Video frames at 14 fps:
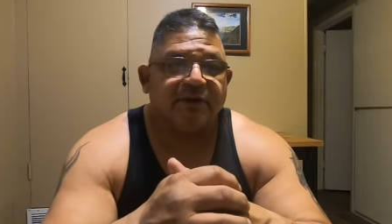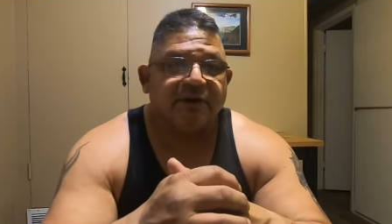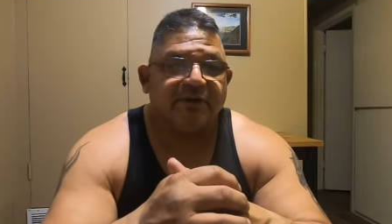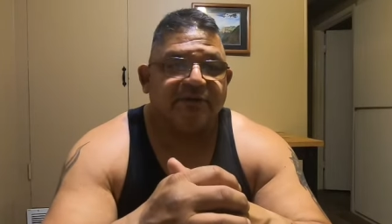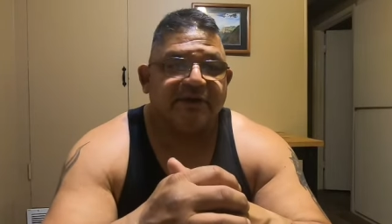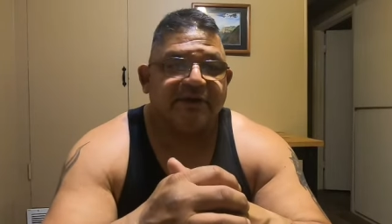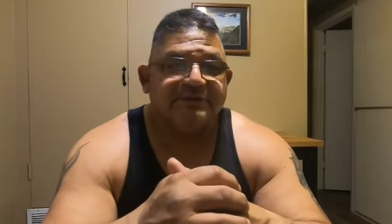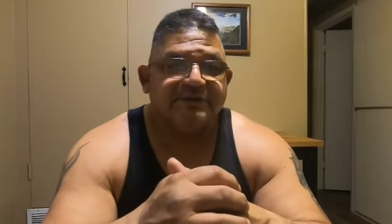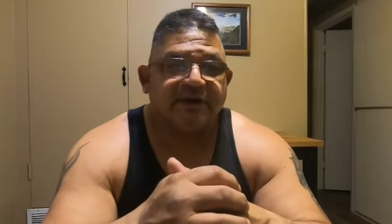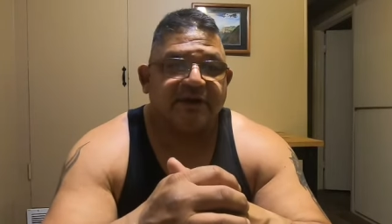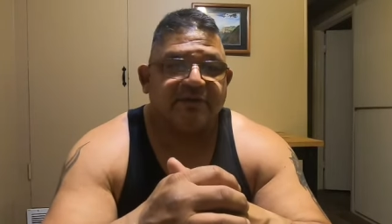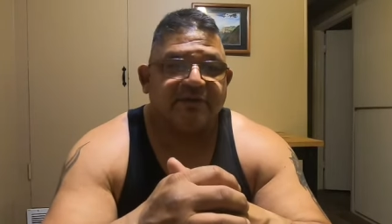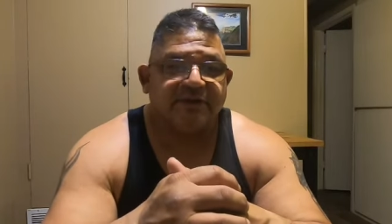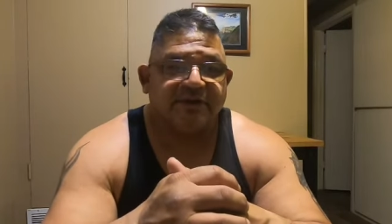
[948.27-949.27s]
I don't think it's. I
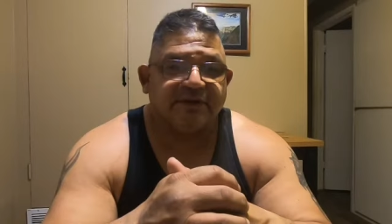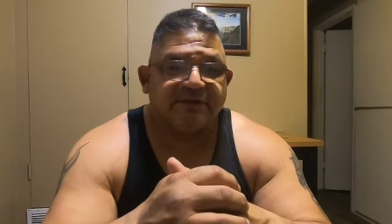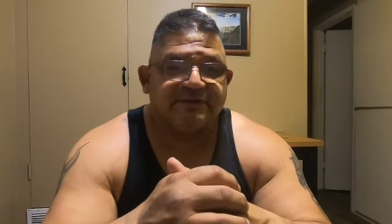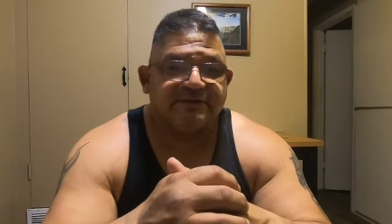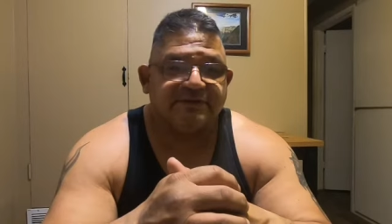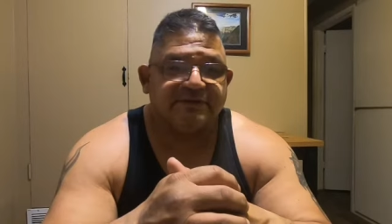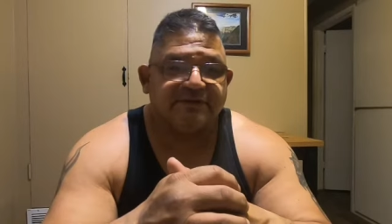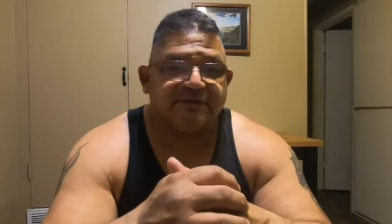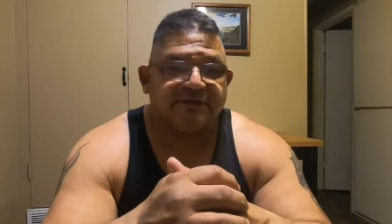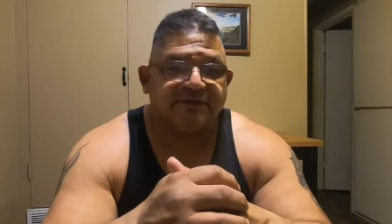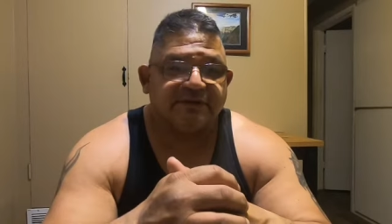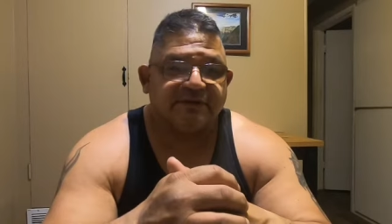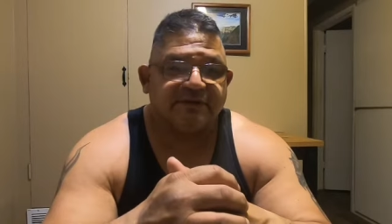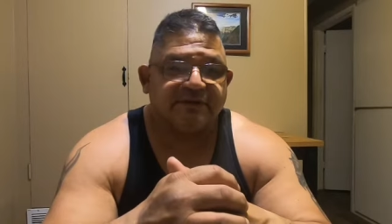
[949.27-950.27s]
don't think it's.
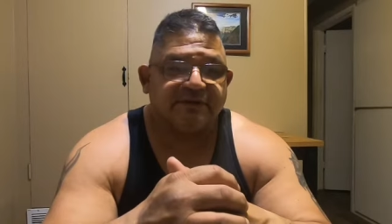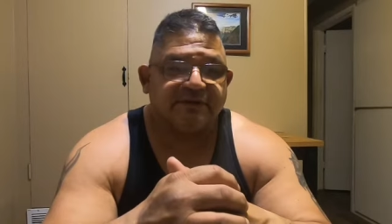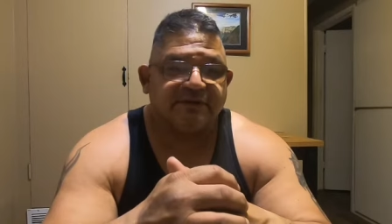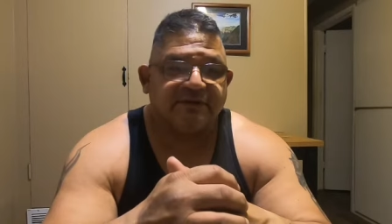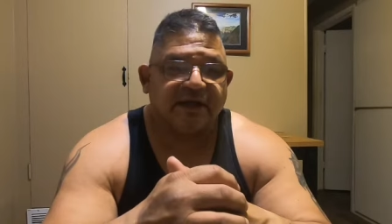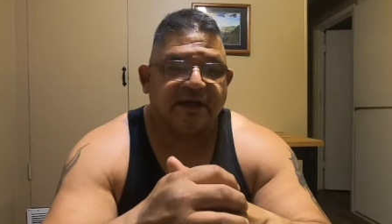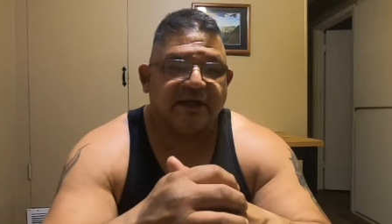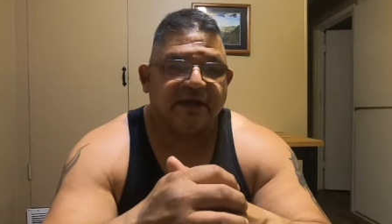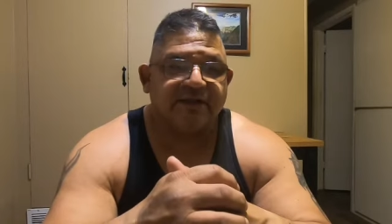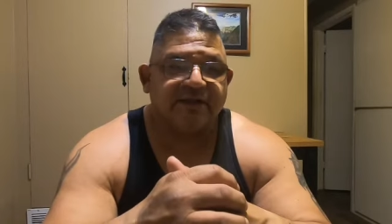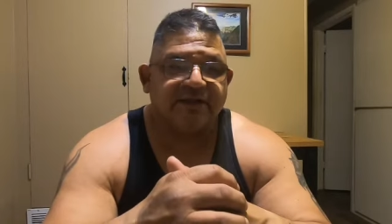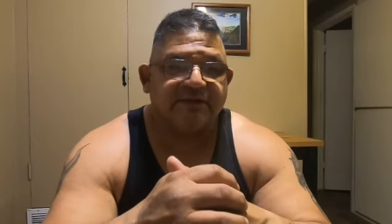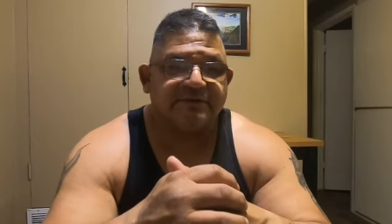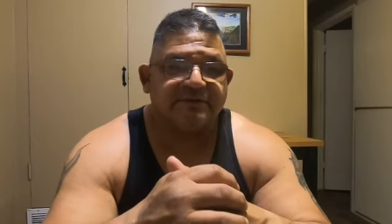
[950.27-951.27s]
I
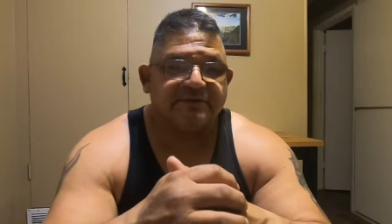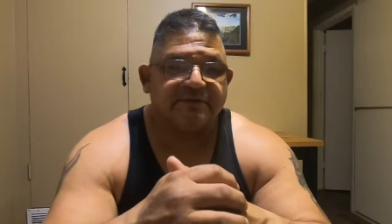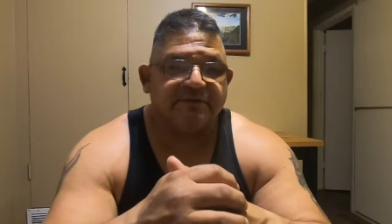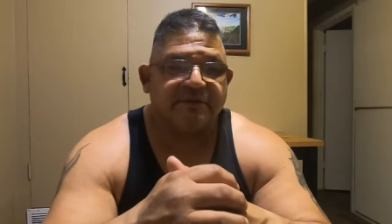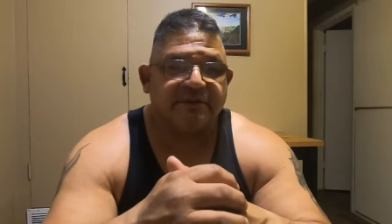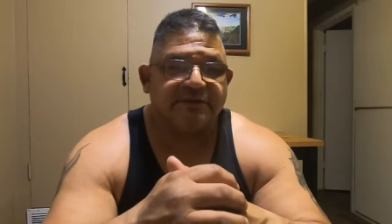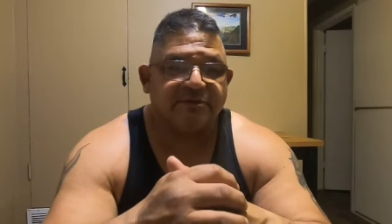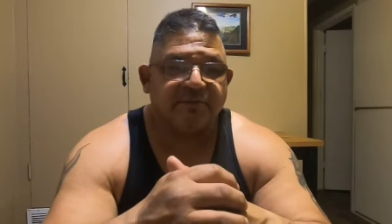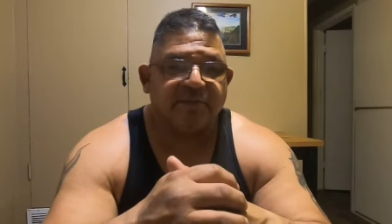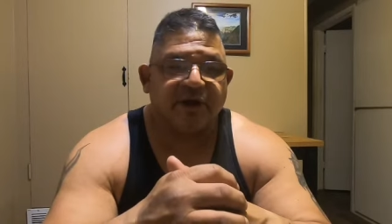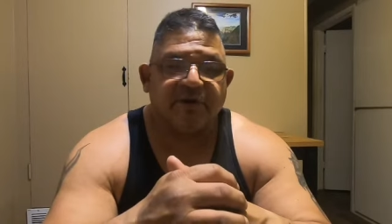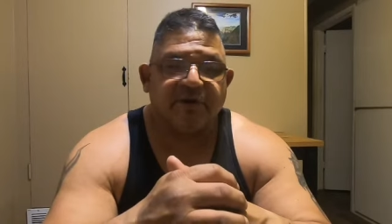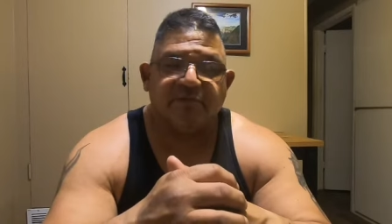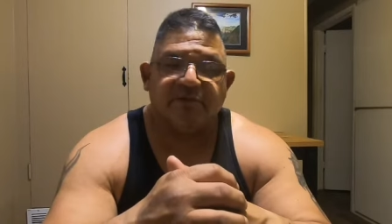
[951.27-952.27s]
think it's. It's a
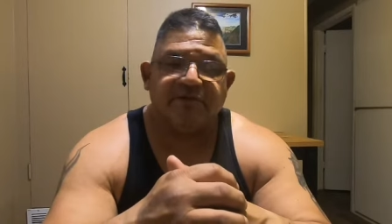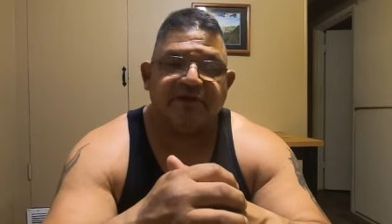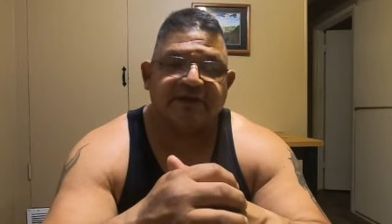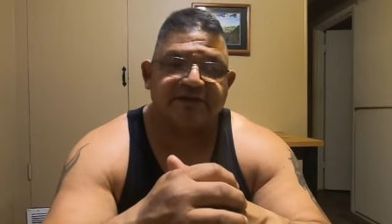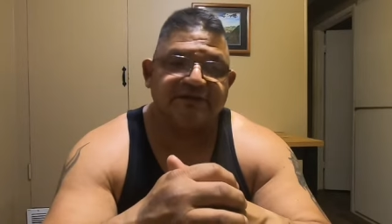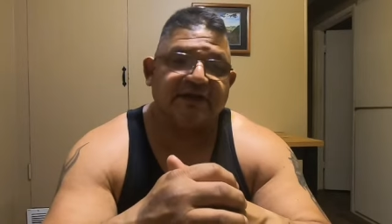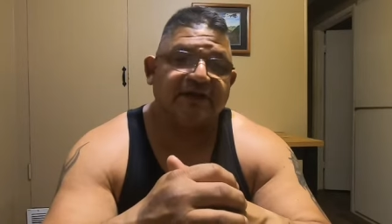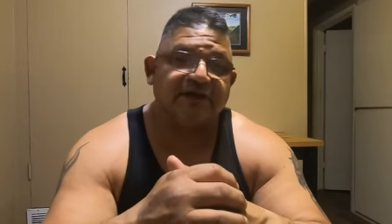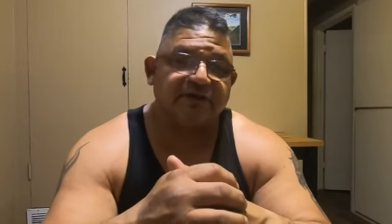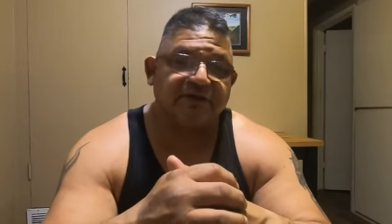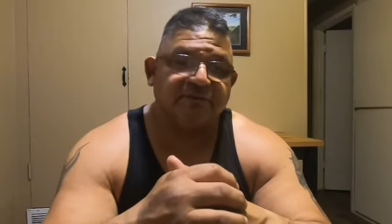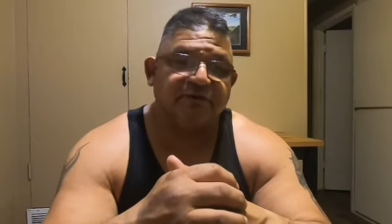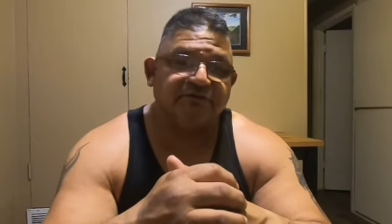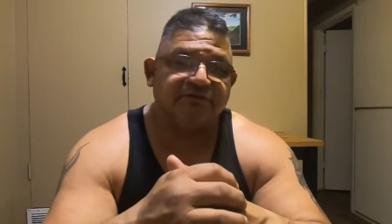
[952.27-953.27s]
better move than it's not a
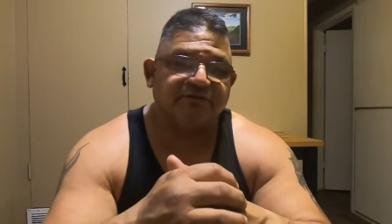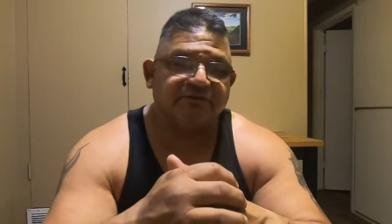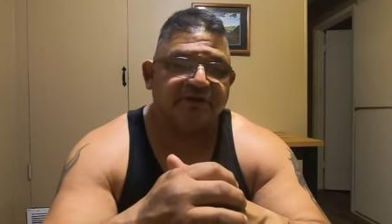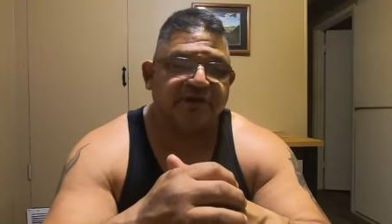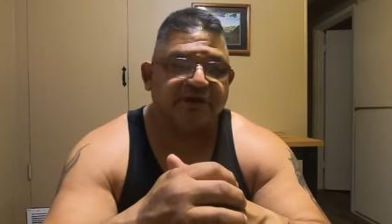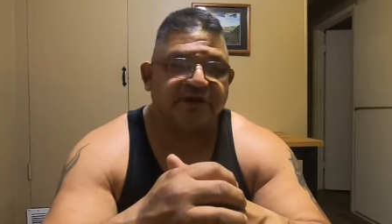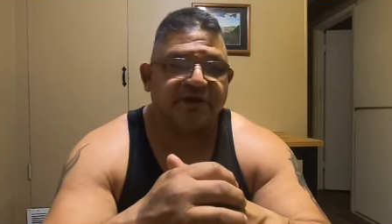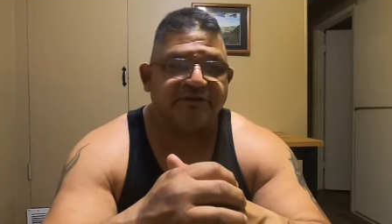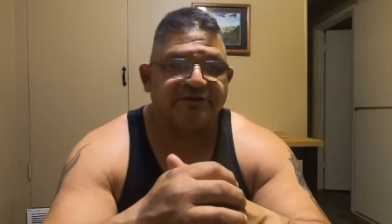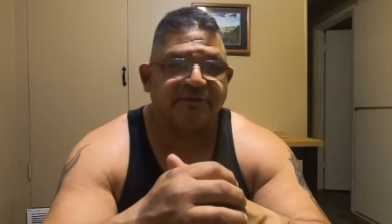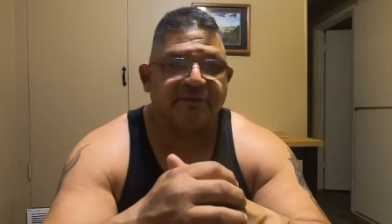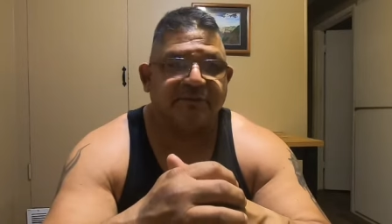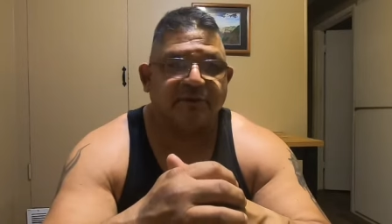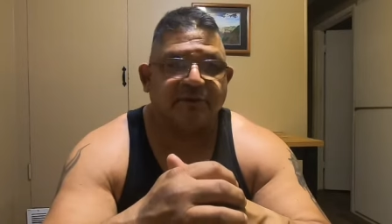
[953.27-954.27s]
good move. Uh,
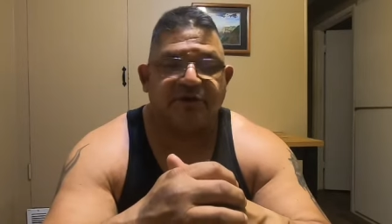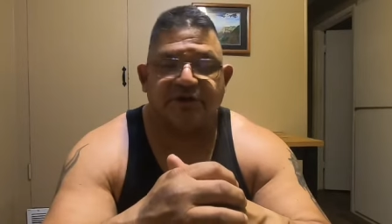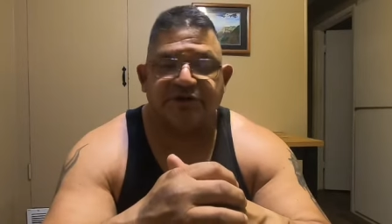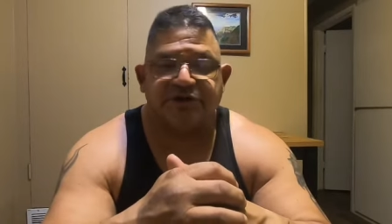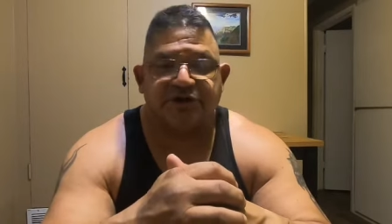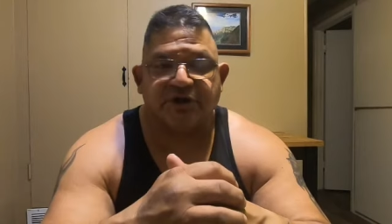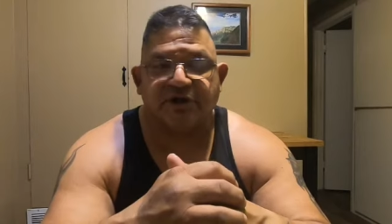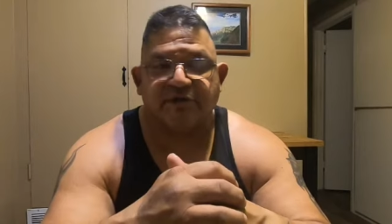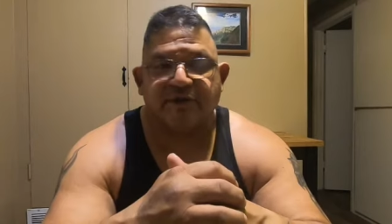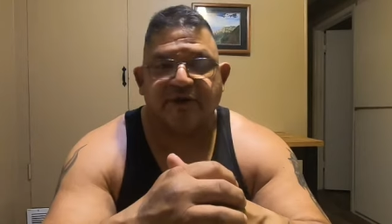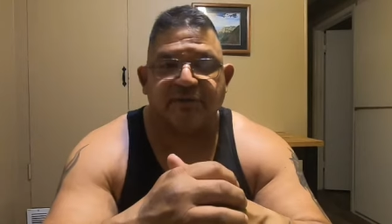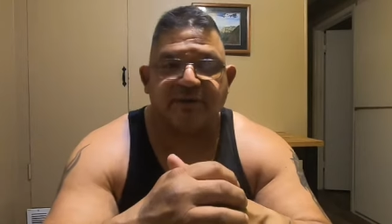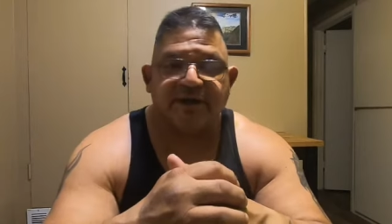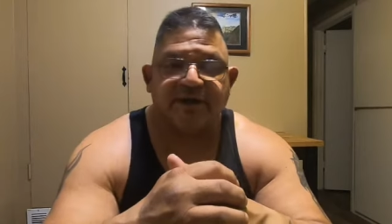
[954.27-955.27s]
some people are going to shit on it right
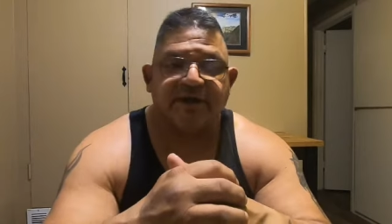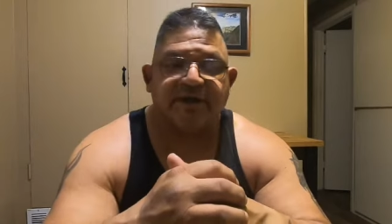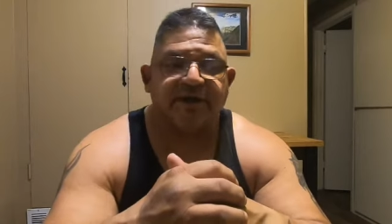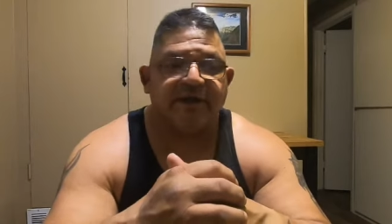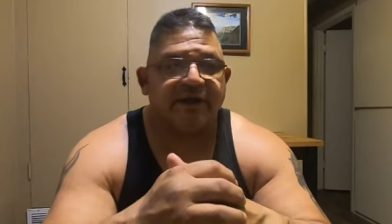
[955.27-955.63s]
away.